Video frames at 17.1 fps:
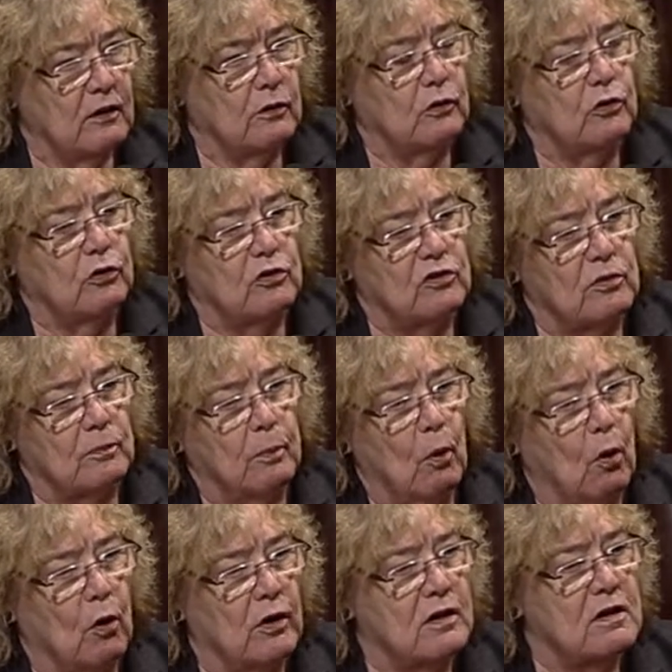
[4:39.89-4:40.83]
to
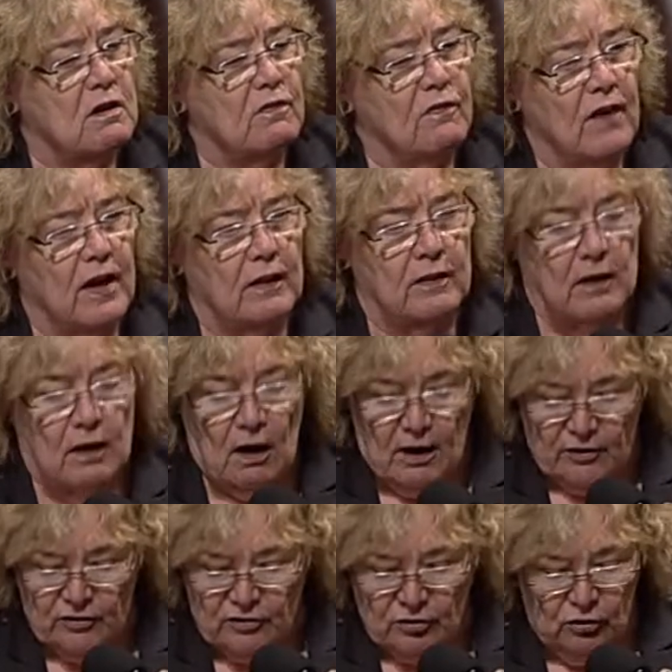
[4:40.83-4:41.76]
support and defend the
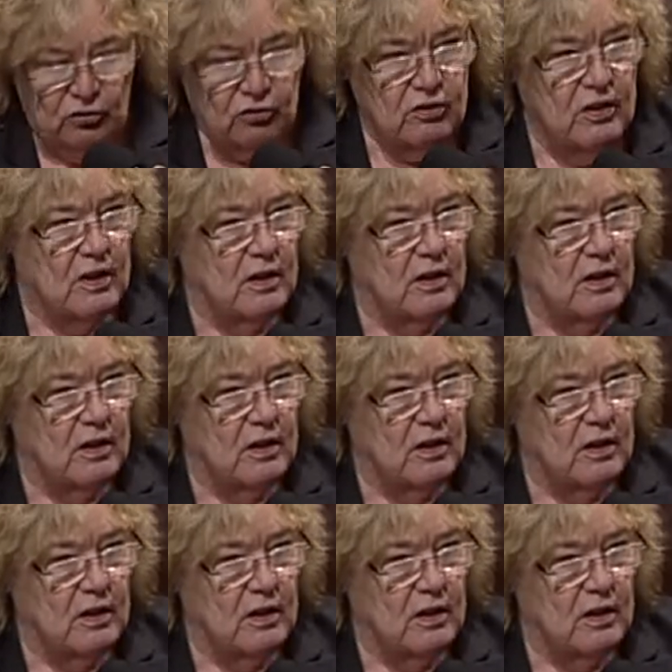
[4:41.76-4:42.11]
Constitution of the